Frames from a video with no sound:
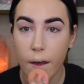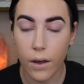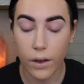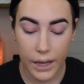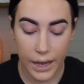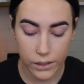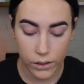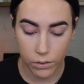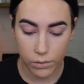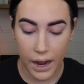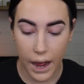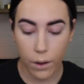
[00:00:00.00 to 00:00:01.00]
Okay,
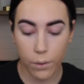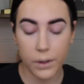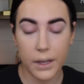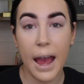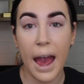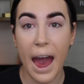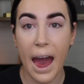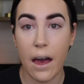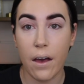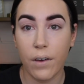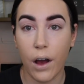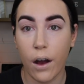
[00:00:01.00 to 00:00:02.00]
so now we
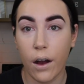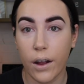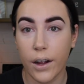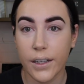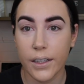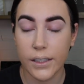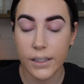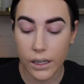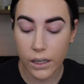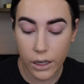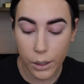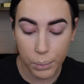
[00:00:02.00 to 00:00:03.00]
have our
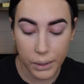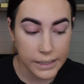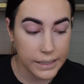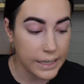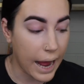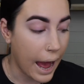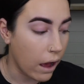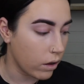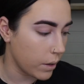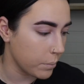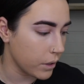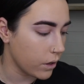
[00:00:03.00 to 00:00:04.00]
concealer blended
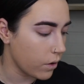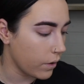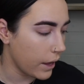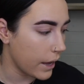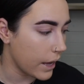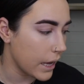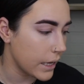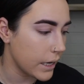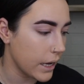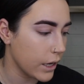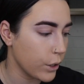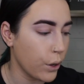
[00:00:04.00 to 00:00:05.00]
out. I'm gonna go
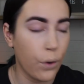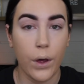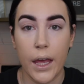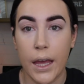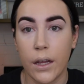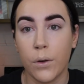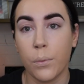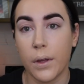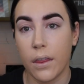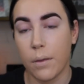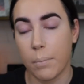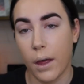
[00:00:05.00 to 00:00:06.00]
ahead and go in
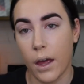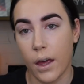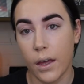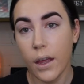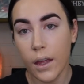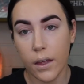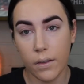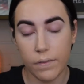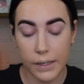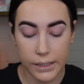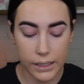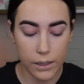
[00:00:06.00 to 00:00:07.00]
with my
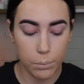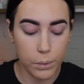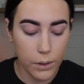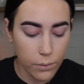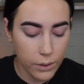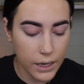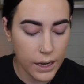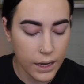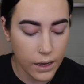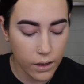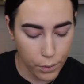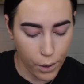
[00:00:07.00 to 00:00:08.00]
Fenty
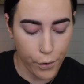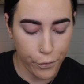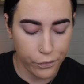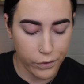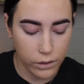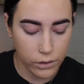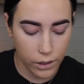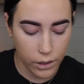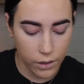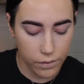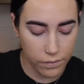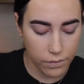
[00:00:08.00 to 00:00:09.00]
Beauty Pro
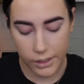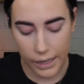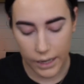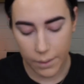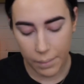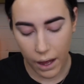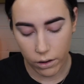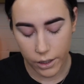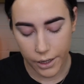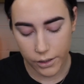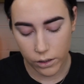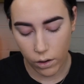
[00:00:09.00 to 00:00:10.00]
Filt'r setting
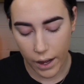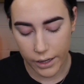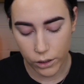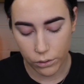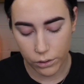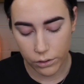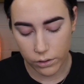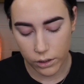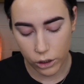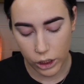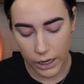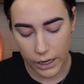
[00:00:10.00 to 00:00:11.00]
powder. So I do use
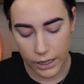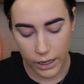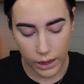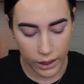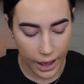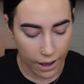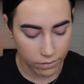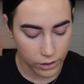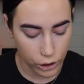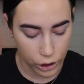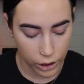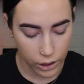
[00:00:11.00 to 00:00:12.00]
the shade
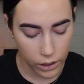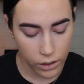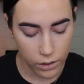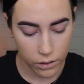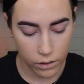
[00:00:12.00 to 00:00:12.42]
Lavender.